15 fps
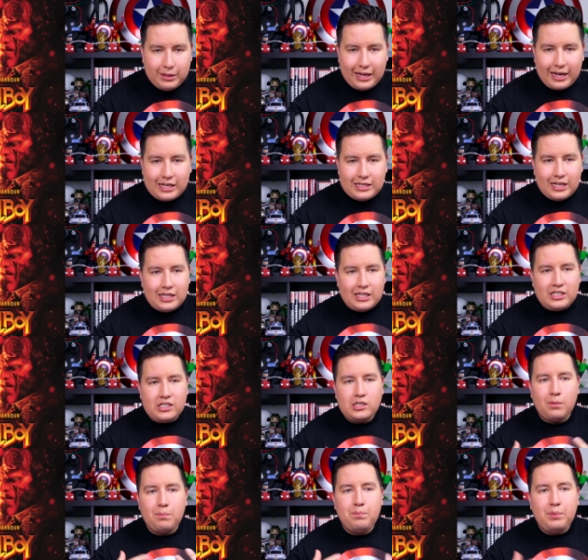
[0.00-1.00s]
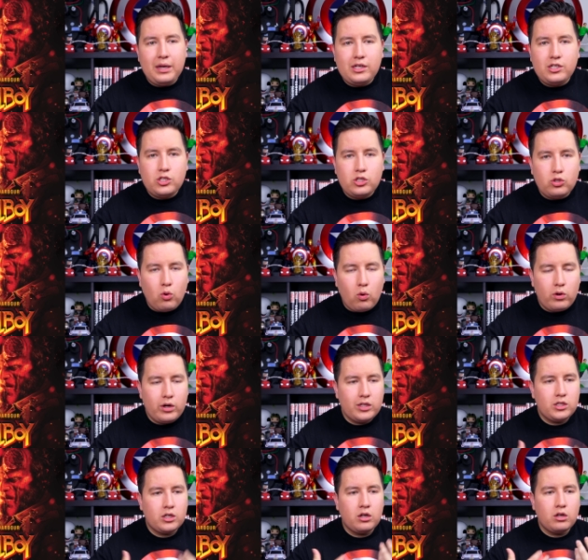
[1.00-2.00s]
But like I said, this is a big story,
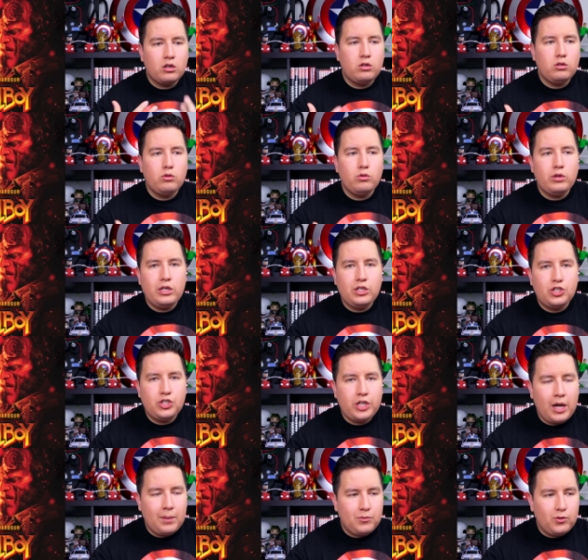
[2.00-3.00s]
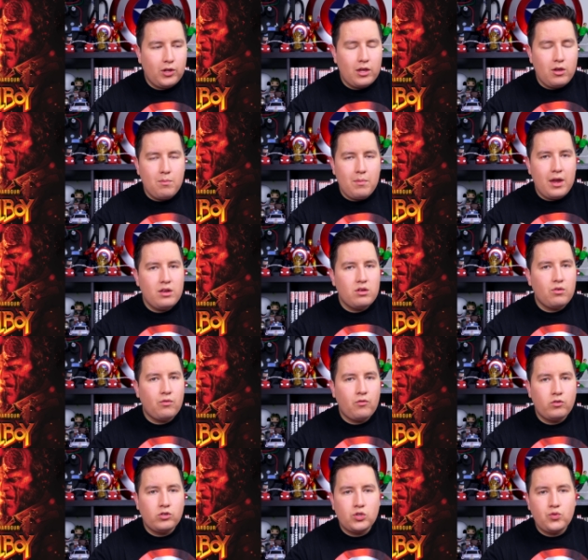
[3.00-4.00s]
it's a concluding chapter that you made your
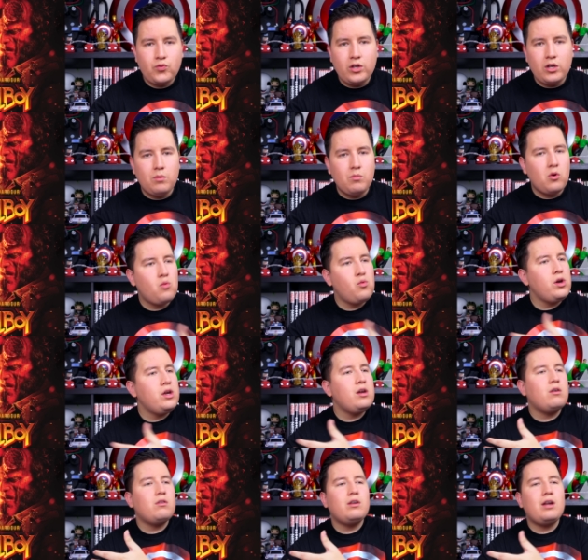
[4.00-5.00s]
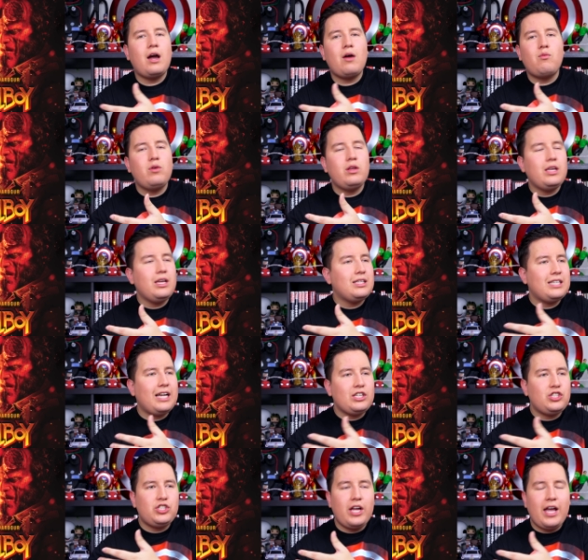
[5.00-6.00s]
first film. We are not really
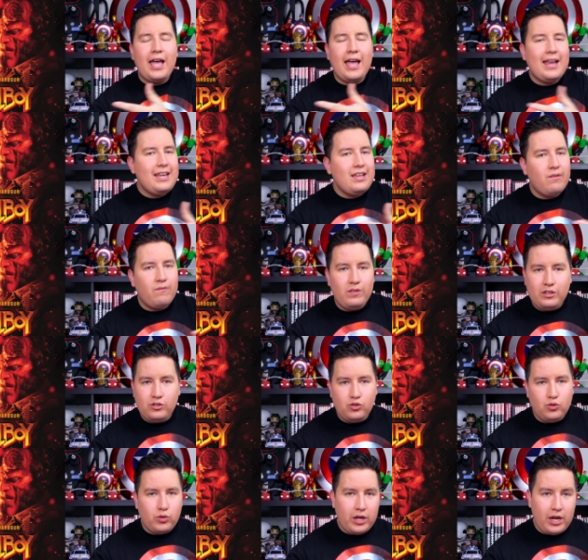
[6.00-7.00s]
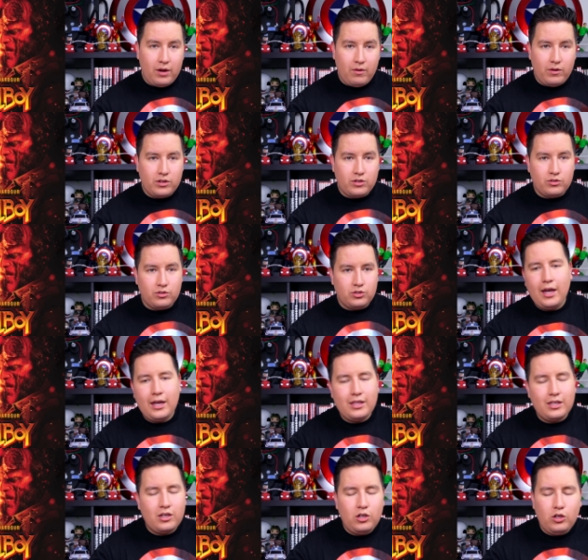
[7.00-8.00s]
attached to any of these new characters,
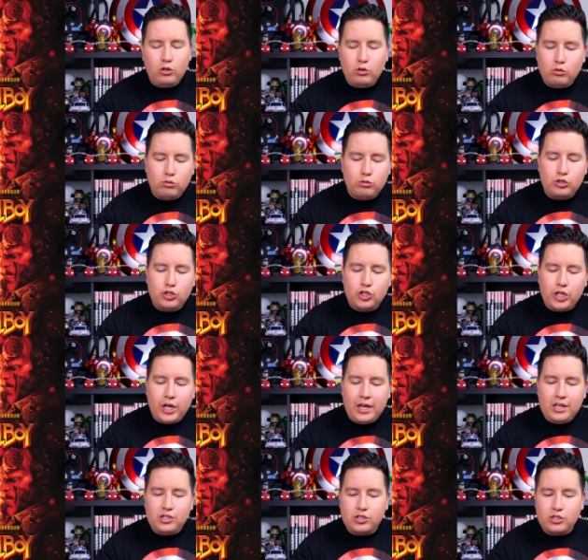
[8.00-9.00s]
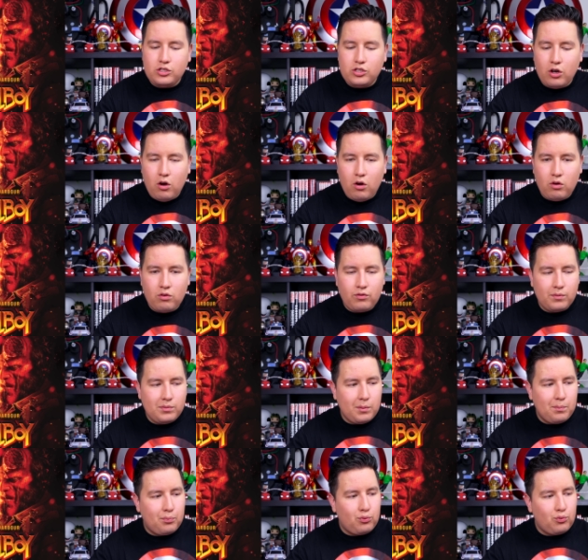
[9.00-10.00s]
and the huge change in tone from
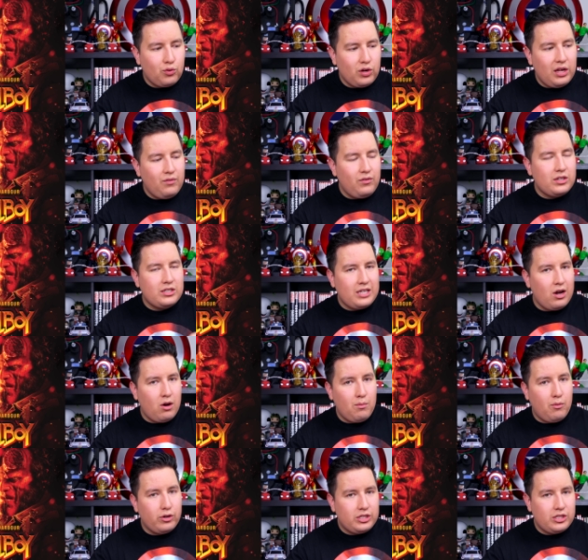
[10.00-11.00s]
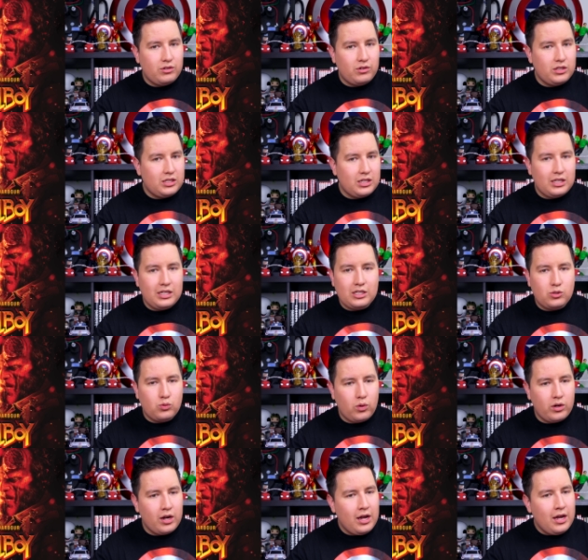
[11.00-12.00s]
the previous Hellboy series to this
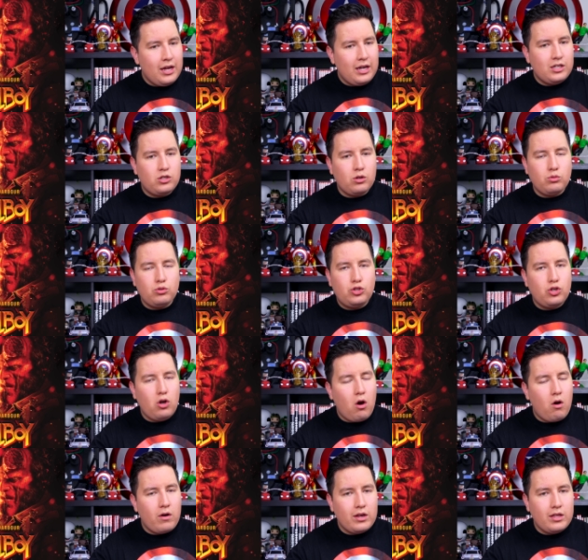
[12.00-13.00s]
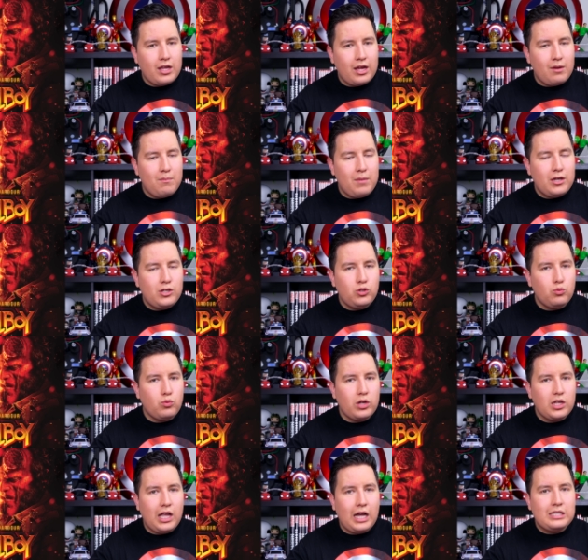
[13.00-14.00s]
one is so jarring that it makes you
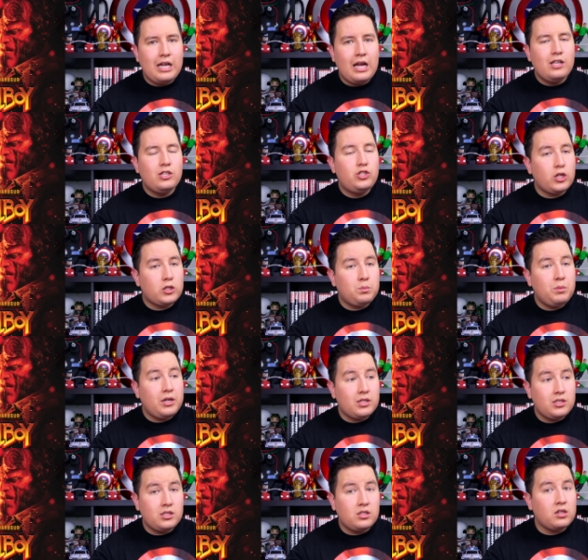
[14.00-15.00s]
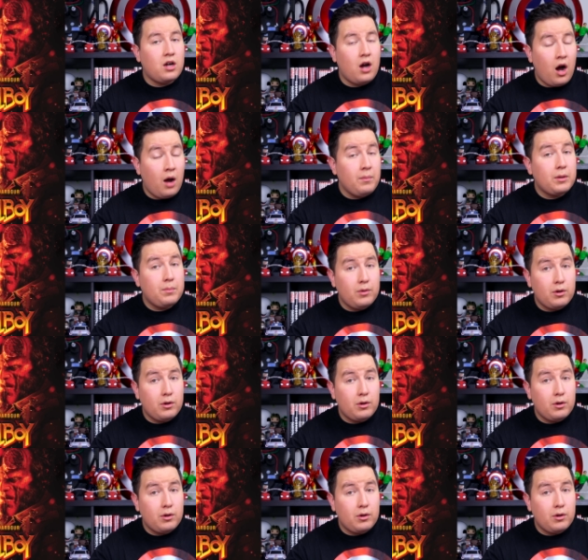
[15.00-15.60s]
realize just because it's a comic